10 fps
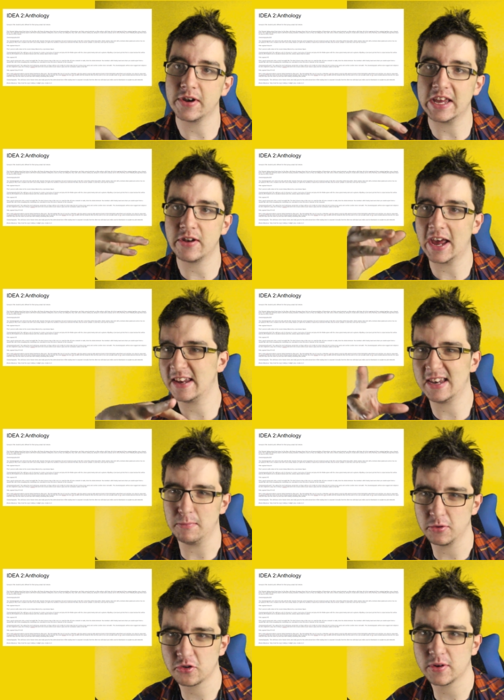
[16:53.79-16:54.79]
he would edit the
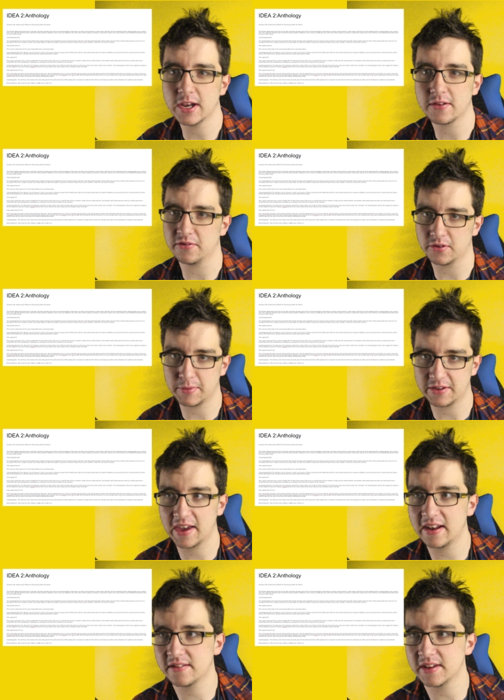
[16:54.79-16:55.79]
in between because he's not the best
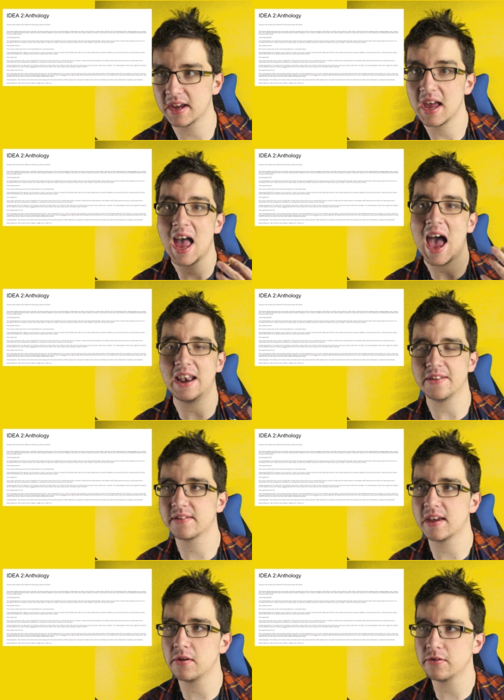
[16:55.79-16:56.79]
at editing, and then
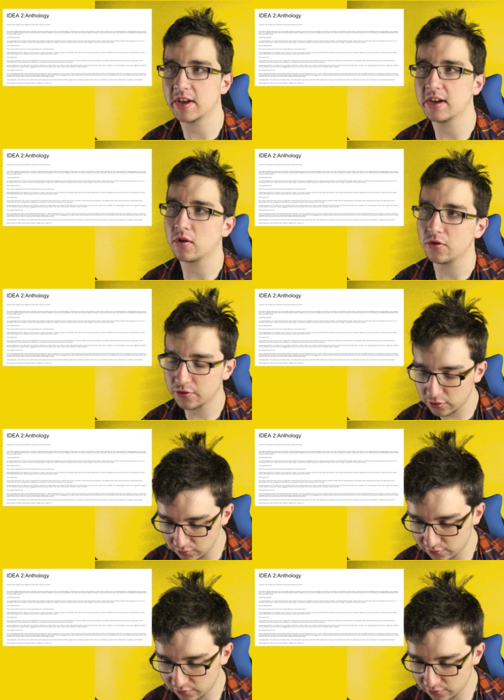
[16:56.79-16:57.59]
Sarah would take on 2